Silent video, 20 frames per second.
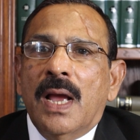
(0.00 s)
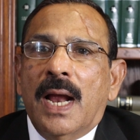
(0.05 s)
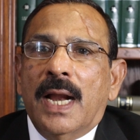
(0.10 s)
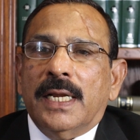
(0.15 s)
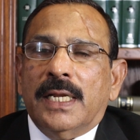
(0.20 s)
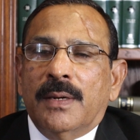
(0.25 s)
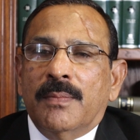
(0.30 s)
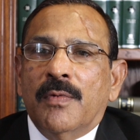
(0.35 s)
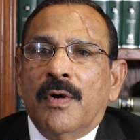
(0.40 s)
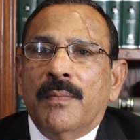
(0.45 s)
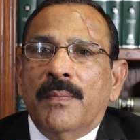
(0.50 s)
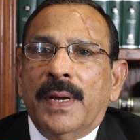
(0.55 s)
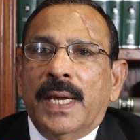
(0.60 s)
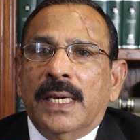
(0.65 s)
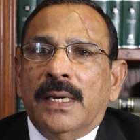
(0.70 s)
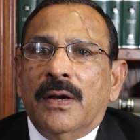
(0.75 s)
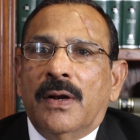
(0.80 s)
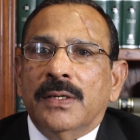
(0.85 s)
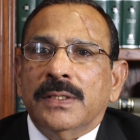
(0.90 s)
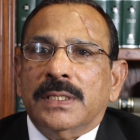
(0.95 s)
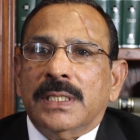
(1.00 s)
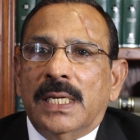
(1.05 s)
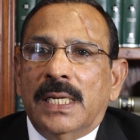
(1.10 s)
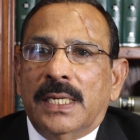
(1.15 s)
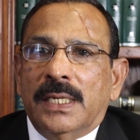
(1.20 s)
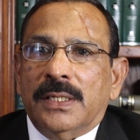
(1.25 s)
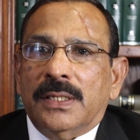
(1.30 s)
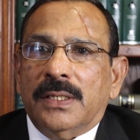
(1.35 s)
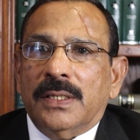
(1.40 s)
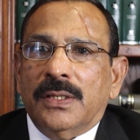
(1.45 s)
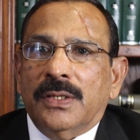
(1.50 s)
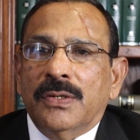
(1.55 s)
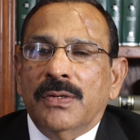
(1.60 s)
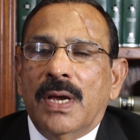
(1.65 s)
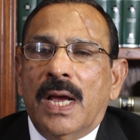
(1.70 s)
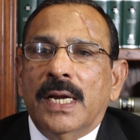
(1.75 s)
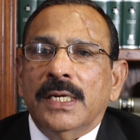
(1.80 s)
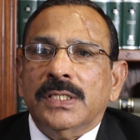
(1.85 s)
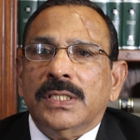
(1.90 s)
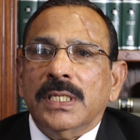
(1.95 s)
at the Mumbai Consulate? You
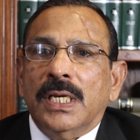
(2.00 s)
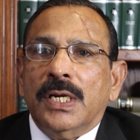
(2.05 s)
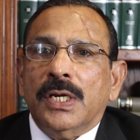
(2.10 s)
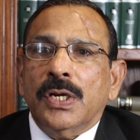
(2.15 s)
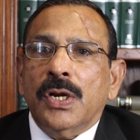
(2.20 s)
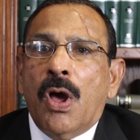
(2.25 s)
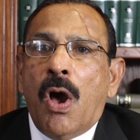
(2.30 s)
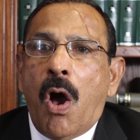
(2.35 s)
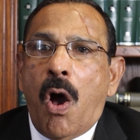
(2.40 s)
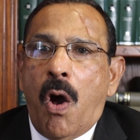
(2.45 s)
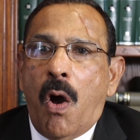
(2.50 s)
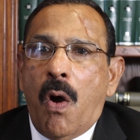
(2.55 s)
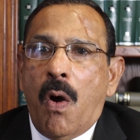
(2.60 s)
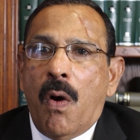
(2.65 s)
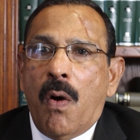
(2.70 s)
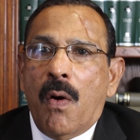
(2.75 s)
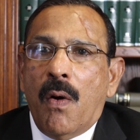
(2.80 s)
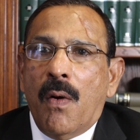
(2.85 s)
answer no.